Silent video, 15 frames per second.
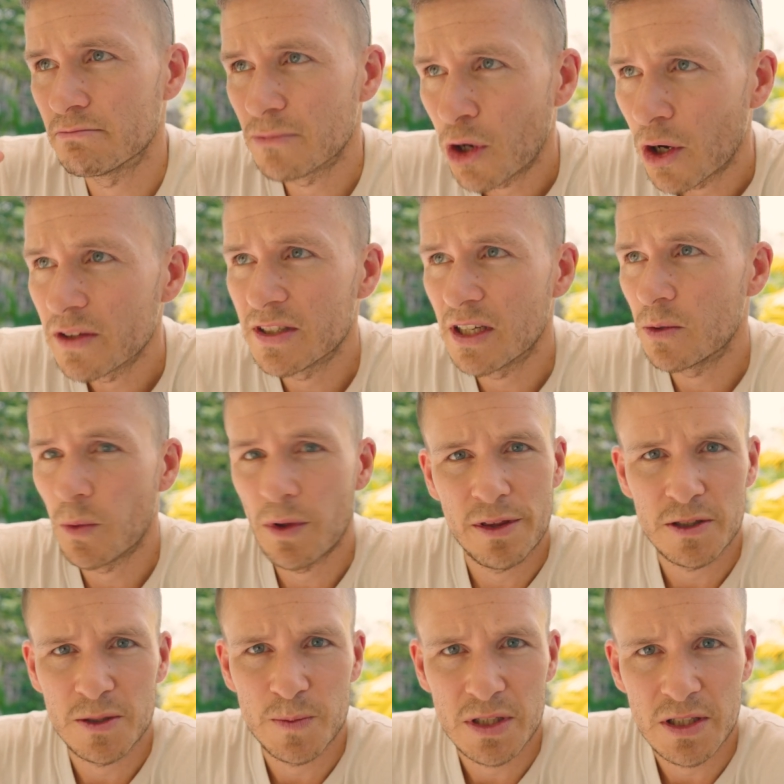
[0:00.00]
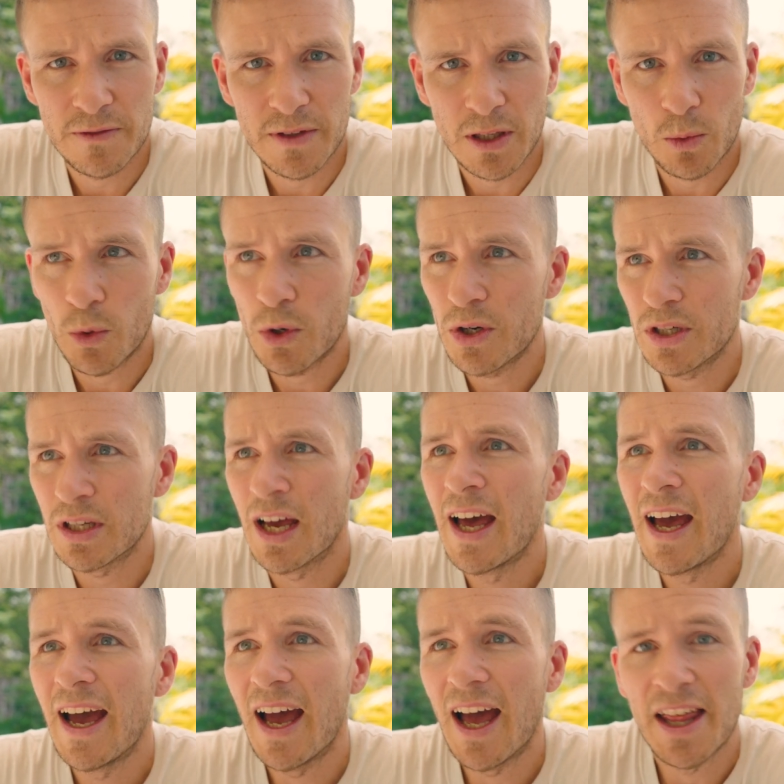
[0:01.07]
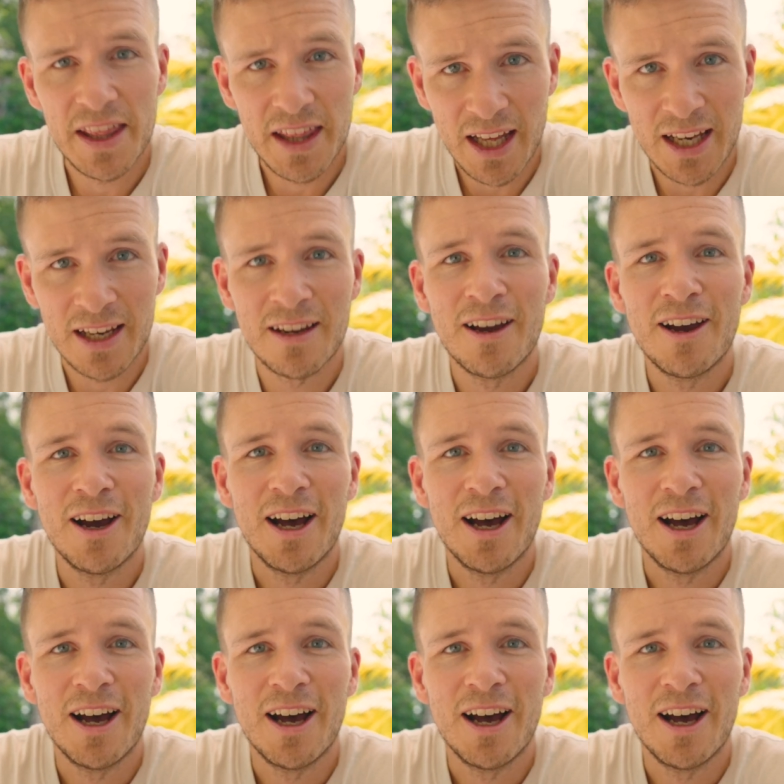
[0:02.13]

content, with a specific word, and then